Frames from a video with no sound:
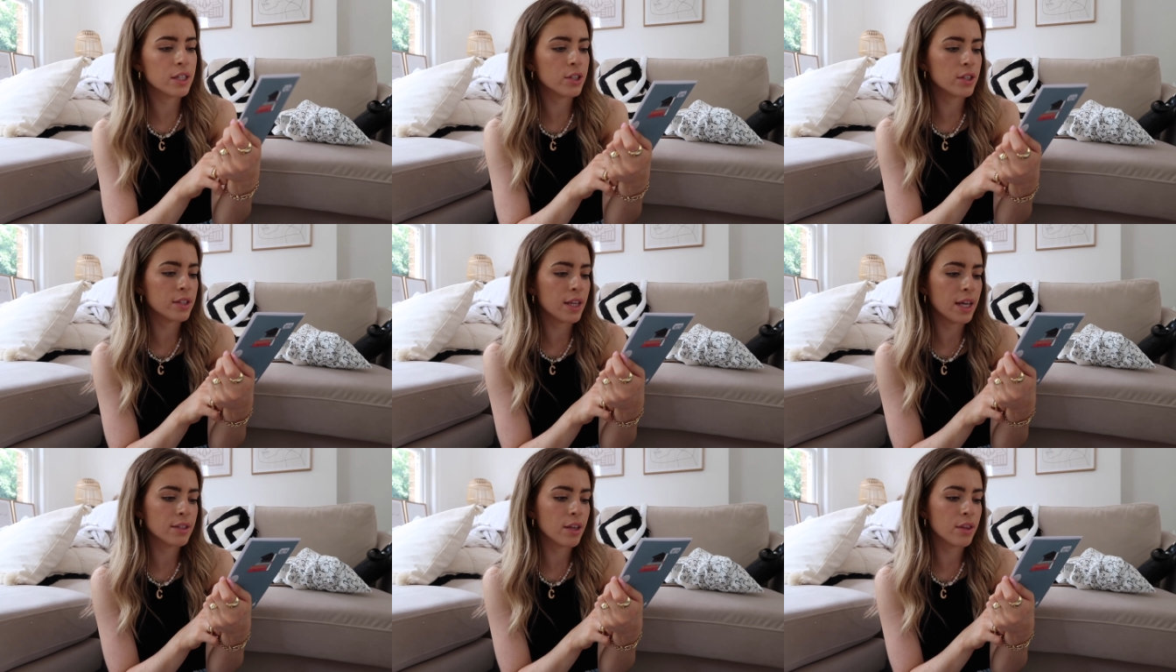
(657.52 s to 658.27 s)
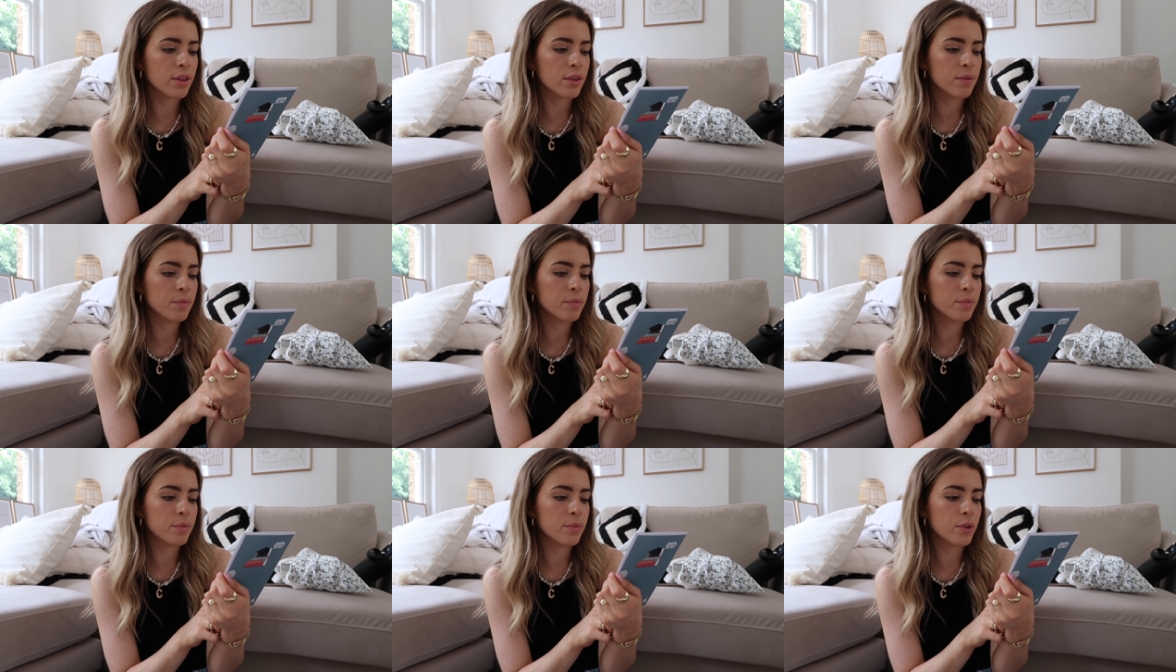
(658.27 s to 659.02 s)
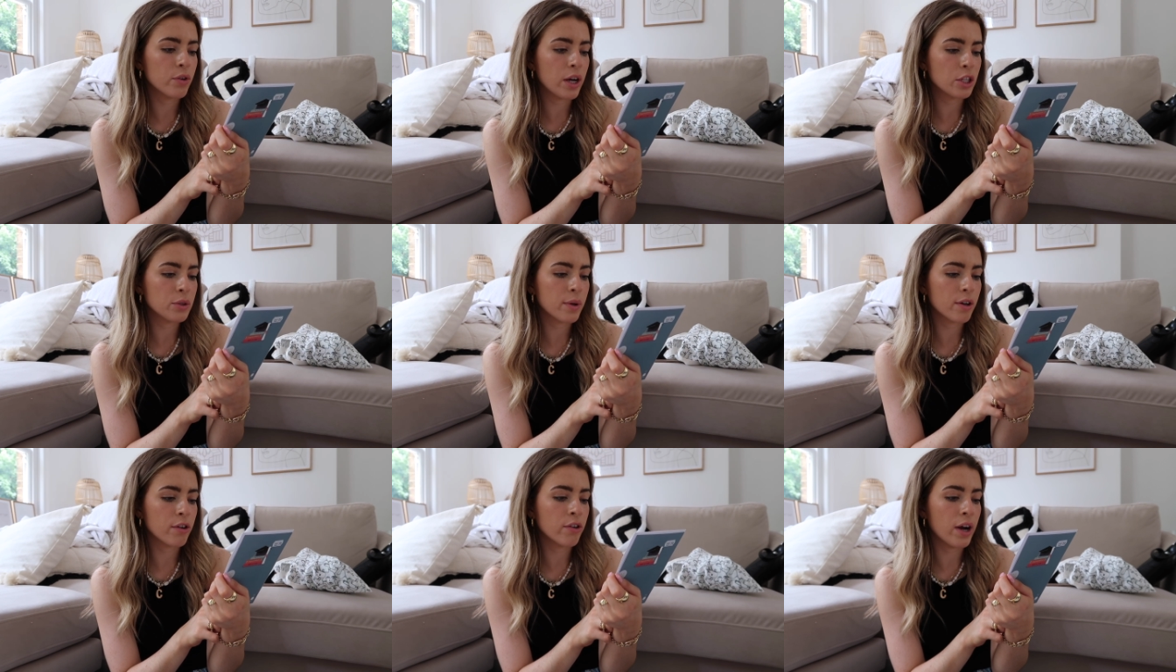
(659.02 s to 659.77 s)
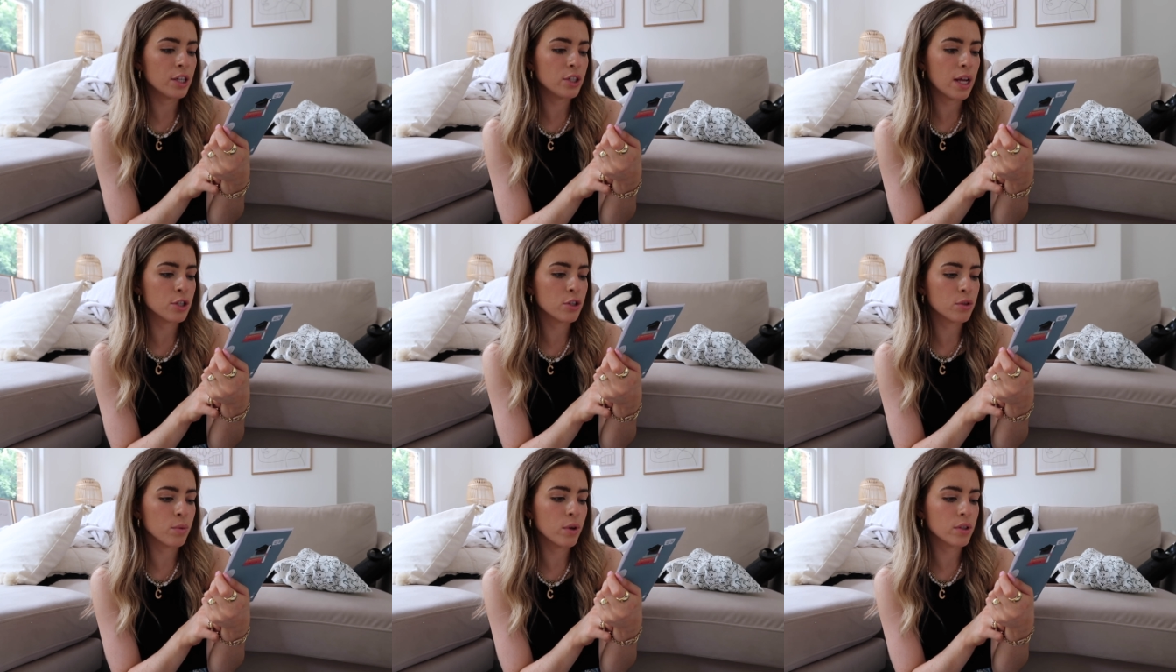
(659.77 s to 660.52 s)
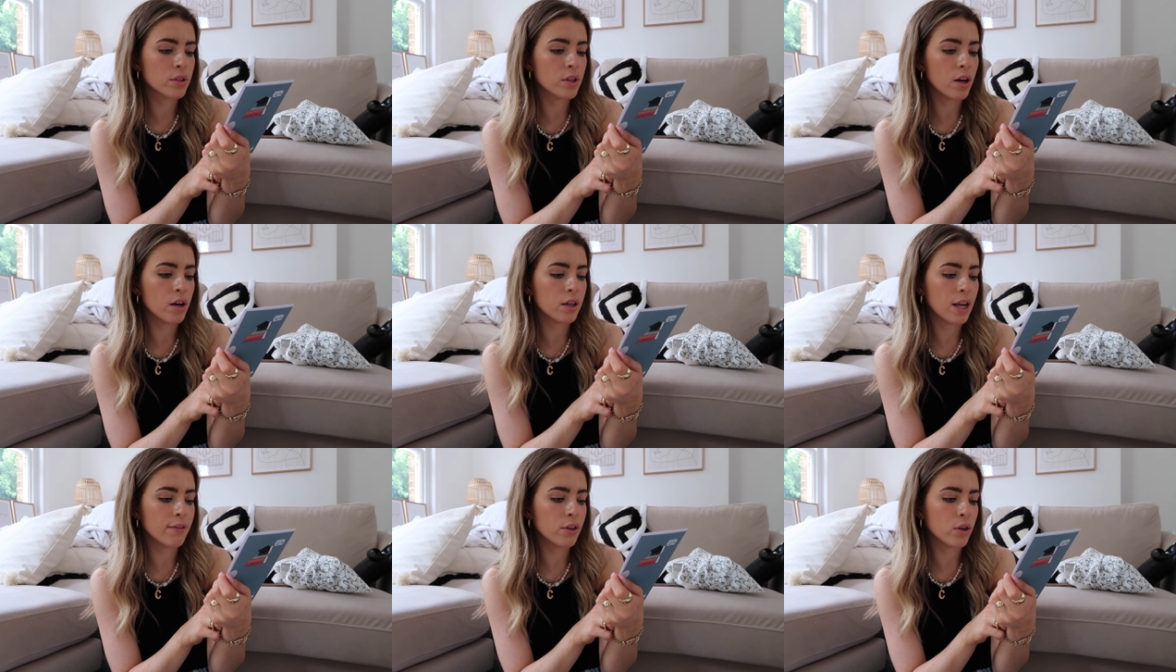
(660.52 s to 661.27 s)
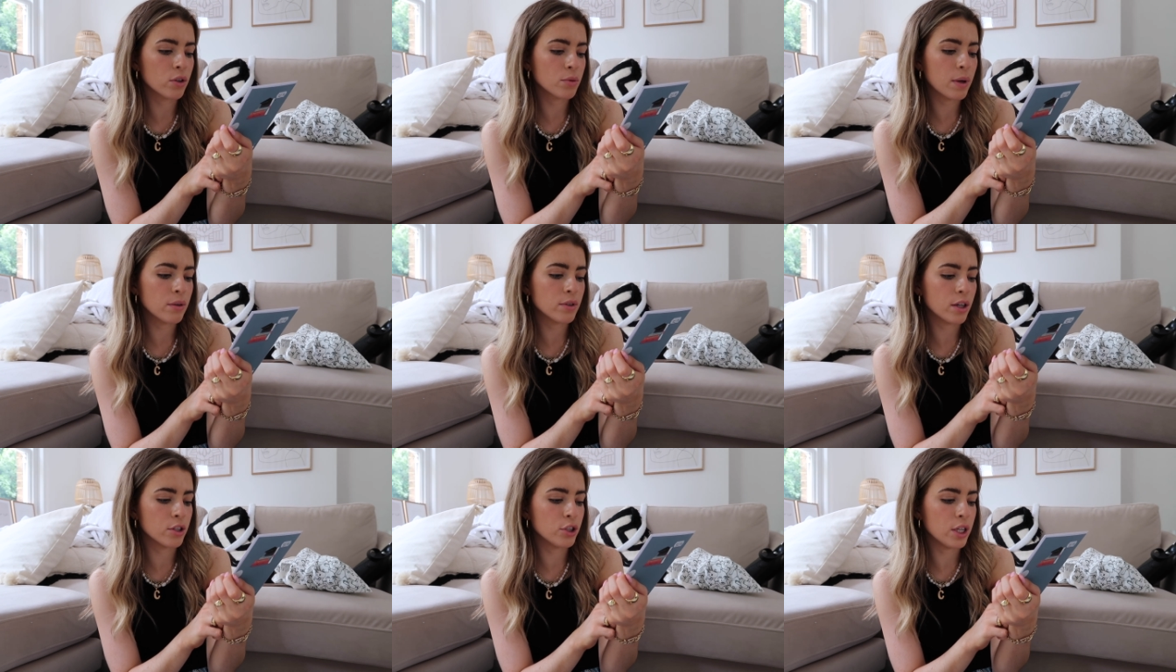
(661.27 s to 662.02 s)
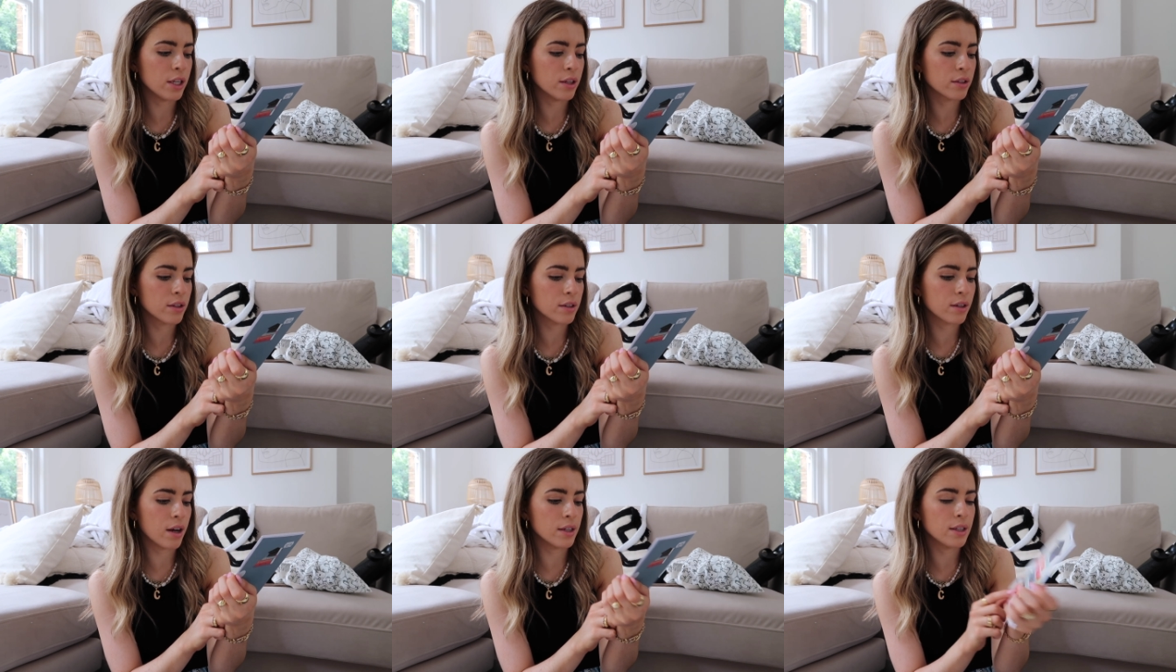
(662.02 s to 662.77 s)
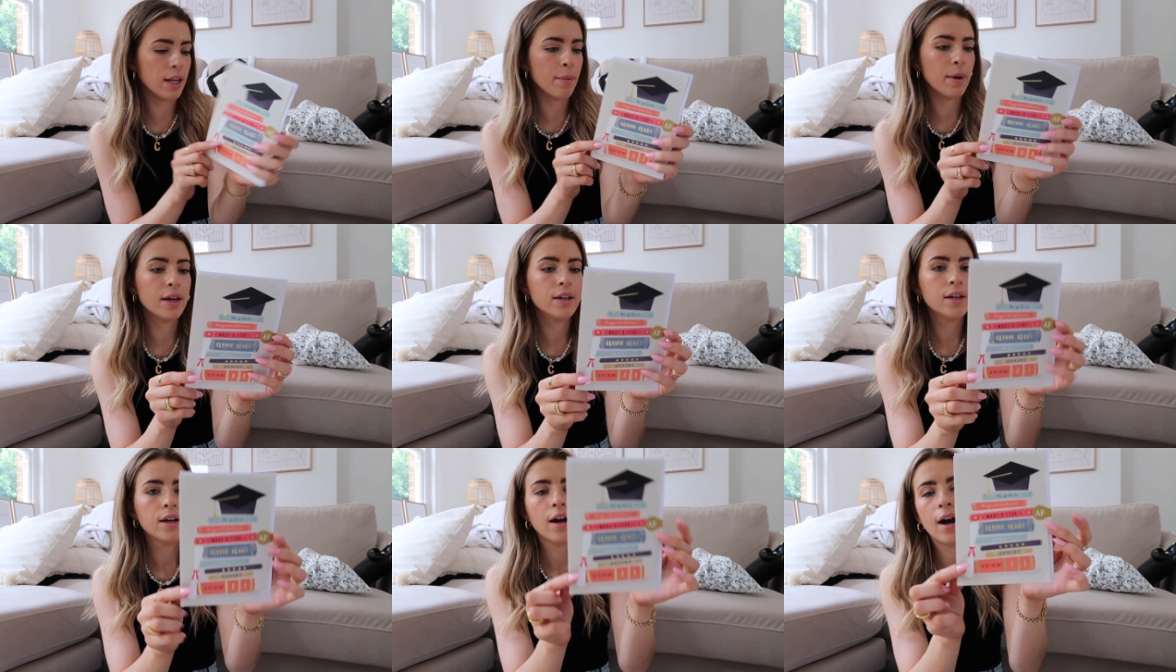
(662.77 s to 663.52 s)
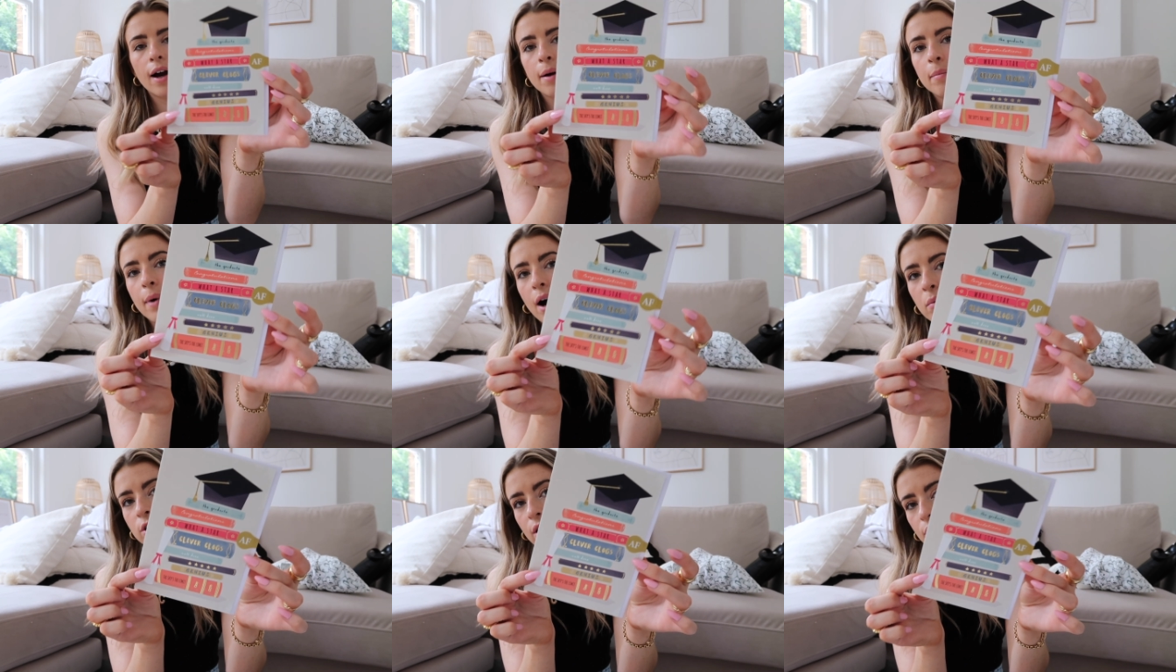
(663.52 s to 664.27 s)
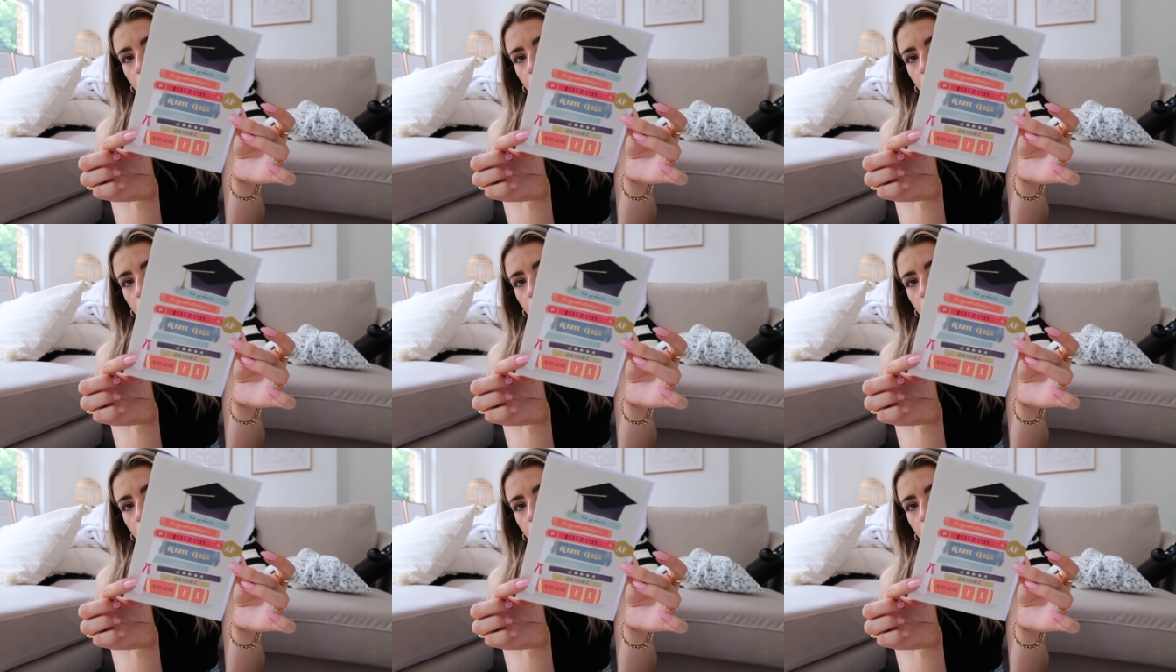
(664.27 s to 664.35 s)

it just says, "The Graduate, congratulations, what a star, clever clogs, well done, genius, the sky's the limit," which I